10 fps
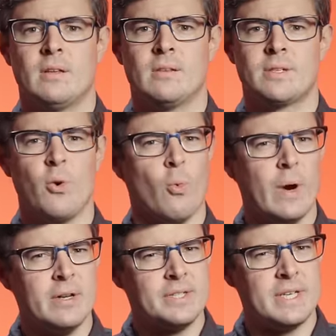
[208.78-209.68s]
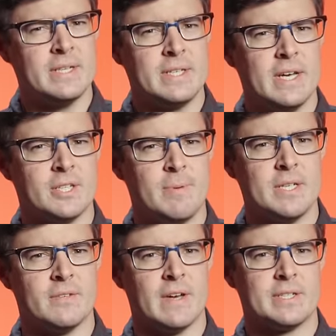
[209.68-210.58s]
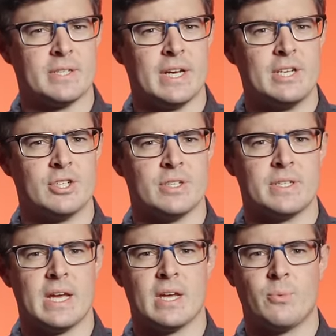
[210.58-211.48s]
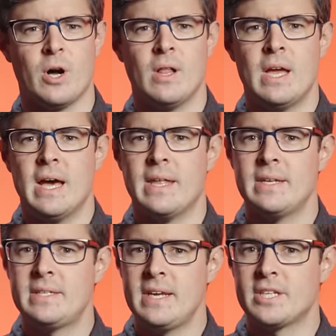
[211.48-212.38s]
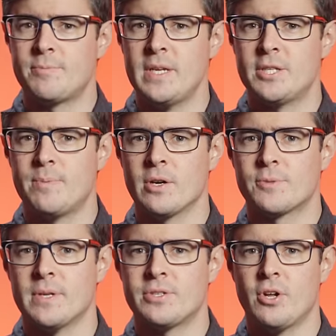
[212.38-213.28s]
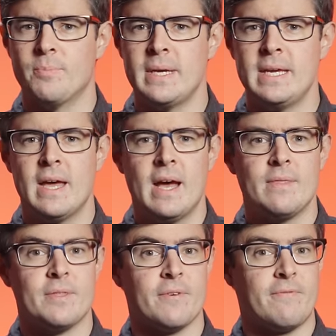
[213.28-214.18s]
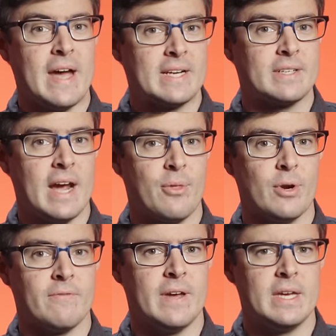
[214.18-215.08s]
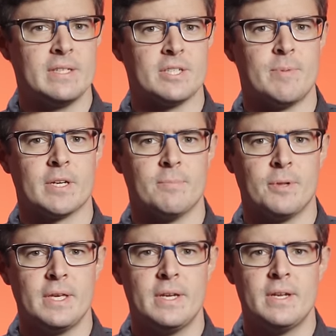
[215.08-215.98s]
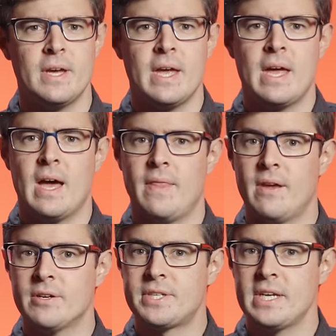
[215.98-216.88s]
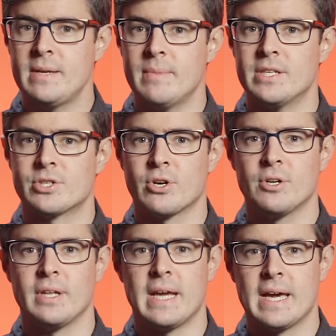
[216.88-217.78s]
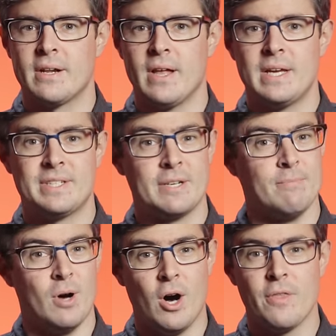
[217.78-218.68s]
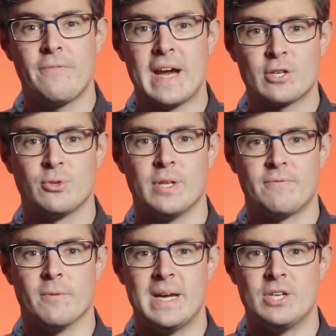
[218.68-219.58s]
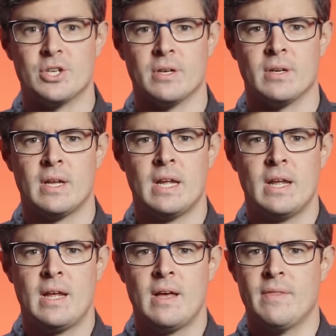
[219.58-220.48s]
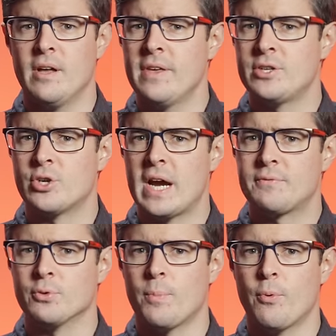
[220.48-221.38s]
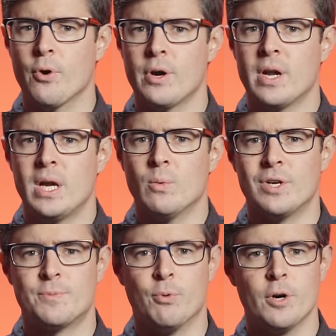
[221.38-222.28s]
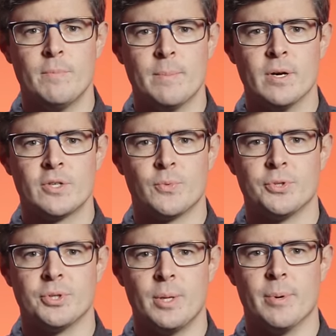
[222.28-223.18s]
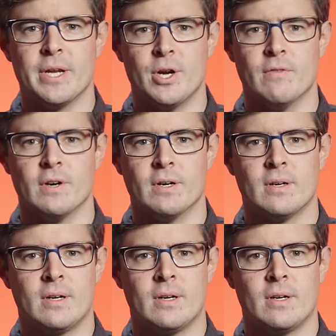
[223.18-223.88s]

So where does the NTSB's investigation stand? Well, an NTSB spokesman told me that the fact-gathering phase has been completed and their team is currently analyzing all the factual information. They'll then draft a report which board members will deliberate over.